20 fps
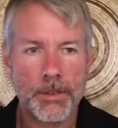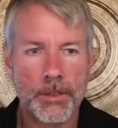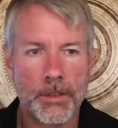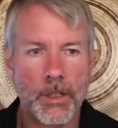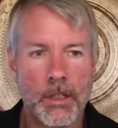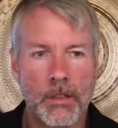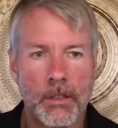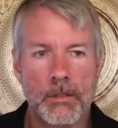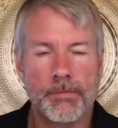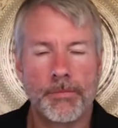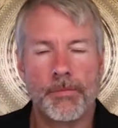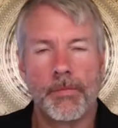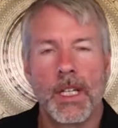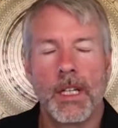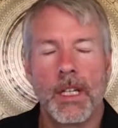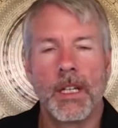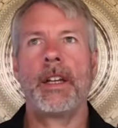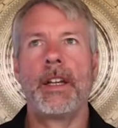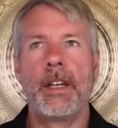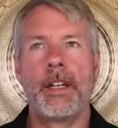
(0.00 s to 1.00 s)
So
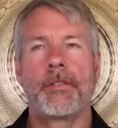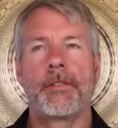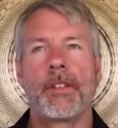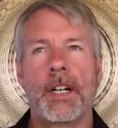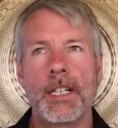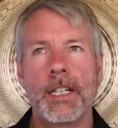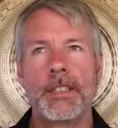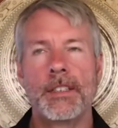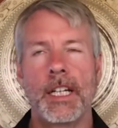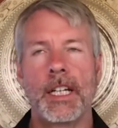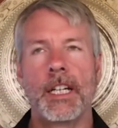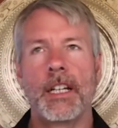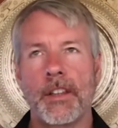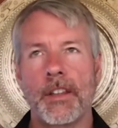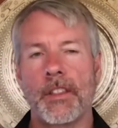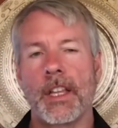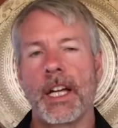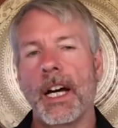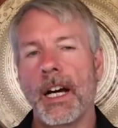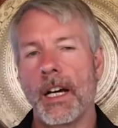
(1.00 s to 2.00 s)
if I
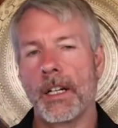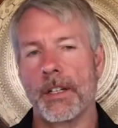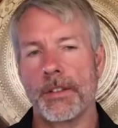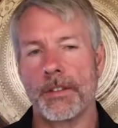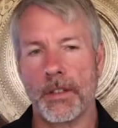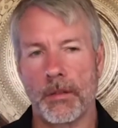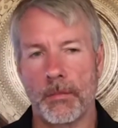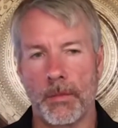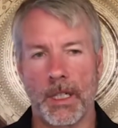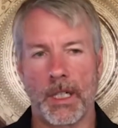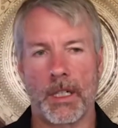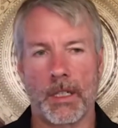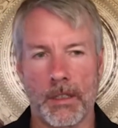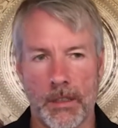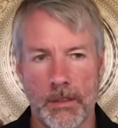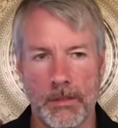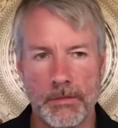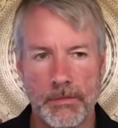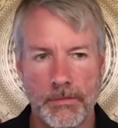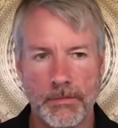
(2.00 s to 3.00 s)
take that as a
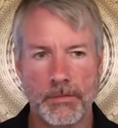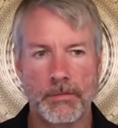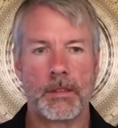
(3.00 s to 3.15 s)
model,